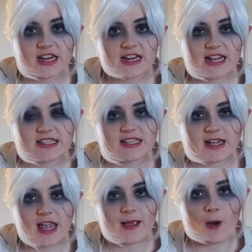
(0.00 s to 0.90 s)
that he needs to
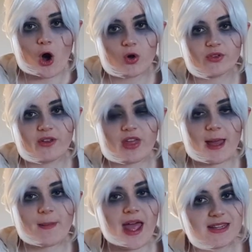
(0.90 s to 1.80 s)
keep hold of
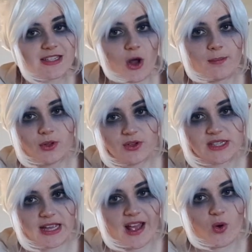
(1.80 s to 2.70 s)
them and stop
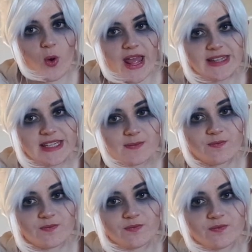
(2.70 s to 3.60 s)
losing at Gwent.
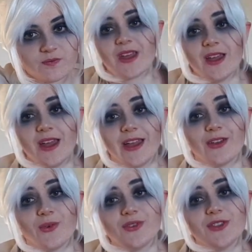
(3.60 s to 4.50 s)
It
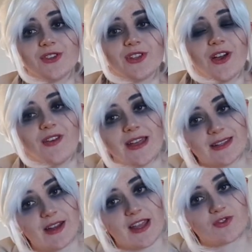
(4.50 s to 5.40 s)
can also serve as
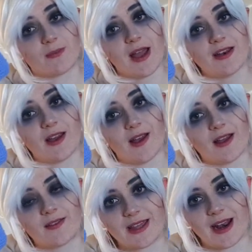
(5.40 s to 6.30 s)
a nice reminder
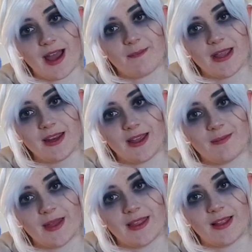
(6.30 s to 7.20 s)
that I beat
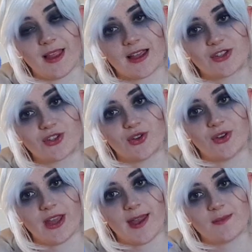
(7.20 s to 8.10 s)
him in the last
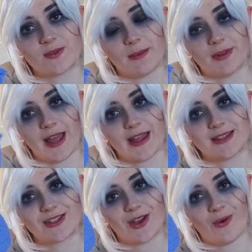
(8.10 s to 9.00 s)
two games we
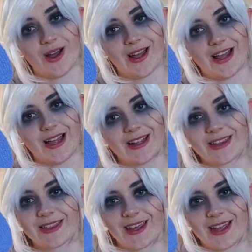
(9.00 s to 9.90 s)
played, so uh,
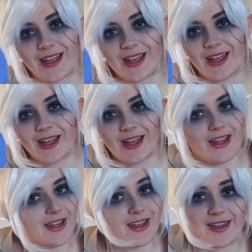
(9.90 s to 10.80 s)

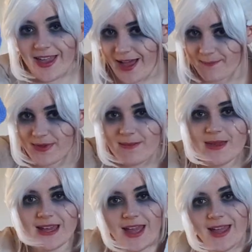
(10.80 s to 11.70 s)
can't beat
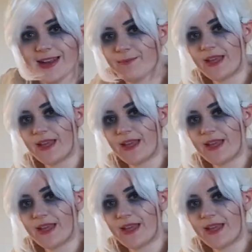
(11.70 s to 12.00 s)
me yet,